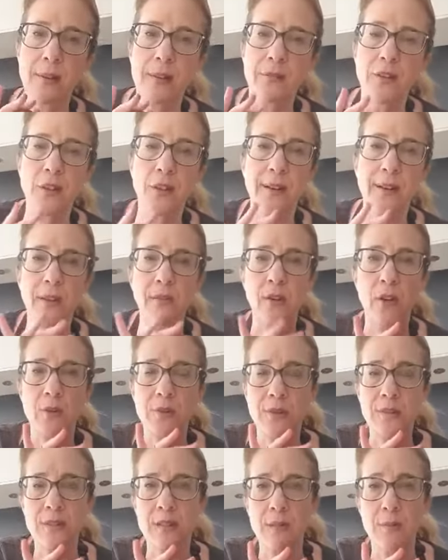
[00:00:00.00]
And if you don't have
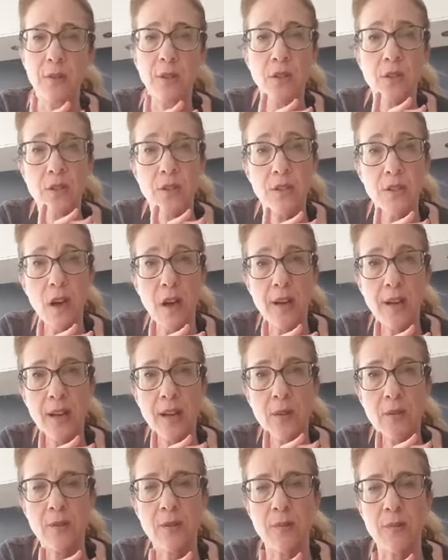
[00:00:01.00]
golden syrup, you can use
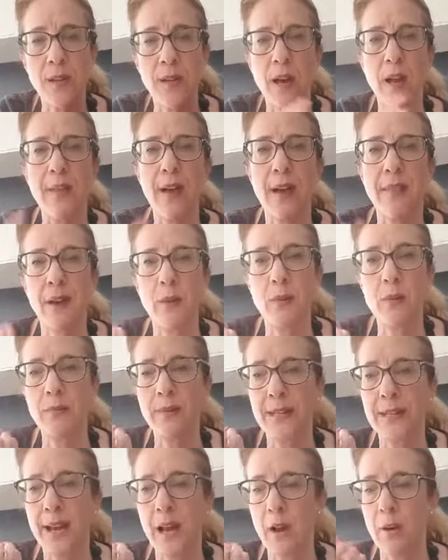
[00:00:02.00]
honey or something like that. That will
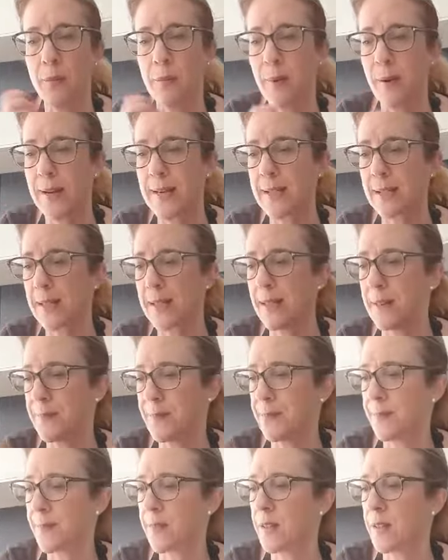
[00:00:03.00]
really help bind it.